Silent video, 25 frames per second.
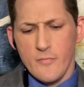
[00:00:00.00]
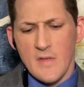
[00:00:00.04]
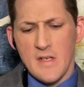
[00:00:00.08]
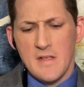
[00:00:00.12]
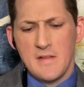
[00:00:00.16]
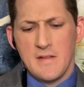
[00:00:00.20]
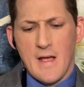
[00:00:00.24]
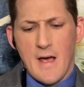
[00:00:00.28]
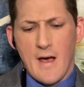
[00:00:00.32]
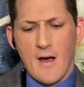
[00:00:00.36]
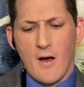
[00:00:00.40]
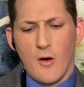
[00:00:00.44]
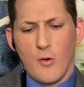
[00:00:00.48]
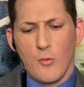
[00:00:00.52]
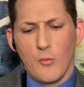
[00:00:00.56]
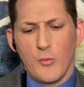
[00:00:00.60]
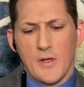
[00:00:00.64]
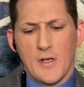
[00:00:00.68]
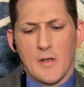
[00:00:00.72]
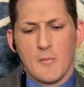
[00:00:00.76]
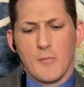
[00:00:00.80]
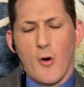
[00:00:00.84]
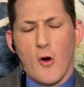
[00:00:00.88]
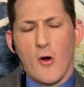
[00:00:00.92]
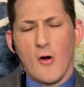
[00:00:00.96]
Now, when
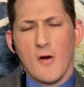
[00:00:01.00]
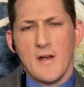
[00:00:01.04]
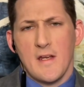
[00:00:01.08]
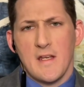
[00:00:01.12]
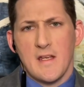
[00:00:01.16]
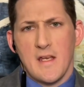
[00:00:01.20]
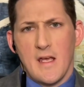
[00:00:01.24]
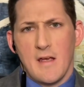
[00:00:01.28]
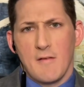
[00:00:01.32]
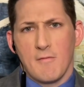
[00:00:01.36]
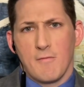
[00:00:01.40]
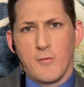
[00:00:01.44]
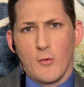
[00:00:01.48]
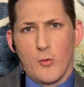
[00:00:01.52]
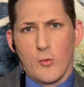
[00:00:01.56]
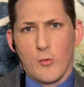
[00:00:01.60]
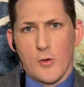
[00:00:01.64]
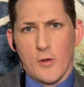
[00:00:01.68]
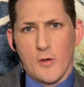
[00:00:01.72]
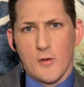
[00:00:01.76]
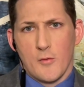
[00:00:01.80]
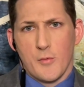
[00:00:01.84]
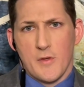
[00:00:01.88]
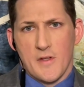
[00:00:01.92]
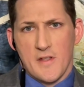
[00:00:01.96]
Amari came
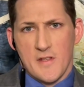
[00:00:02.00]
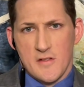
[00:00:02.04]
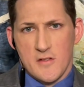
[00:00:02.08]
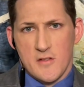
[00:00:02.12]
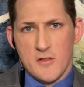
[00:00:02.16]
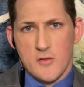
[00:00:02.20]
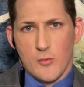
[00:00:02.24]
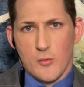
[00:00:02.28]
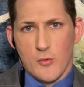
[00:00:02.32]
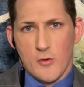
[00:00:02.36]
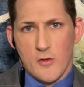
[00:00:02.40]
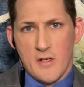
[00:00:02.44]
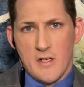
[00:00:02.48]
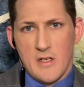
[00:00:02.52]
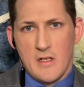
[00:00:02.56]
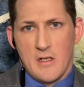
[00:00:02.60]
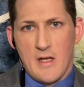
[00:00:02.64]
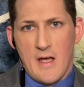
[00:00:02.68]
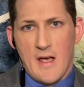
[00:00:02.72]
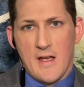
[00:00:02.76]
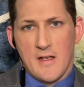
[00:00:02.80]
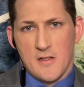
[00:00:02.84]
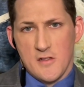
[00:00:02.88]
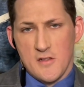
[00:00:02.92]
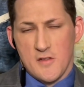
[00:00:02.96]
forward with his story
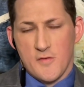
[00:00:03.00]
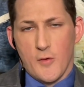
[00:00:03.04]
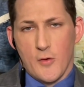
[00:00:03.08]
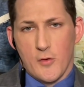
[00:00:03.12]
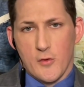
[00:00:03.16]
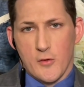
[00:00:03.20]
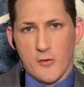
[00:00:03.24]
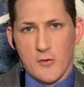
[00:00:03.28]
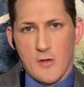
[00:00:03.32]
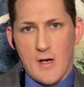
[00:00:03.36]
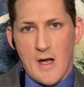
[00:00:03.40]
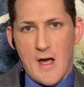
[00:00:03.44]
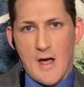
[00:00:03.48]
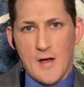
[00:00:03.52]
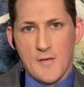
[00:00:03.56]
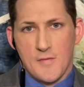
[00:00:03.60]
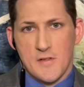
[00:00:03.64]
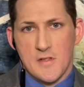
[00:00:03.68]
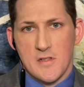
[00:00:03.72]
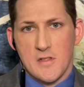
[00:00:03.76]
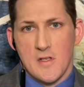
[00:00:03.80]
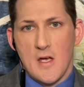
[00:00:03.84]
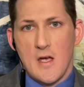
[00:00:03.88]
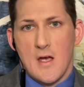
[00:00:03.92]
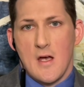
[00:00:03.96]
and his
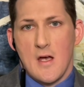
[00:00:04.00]
photographs,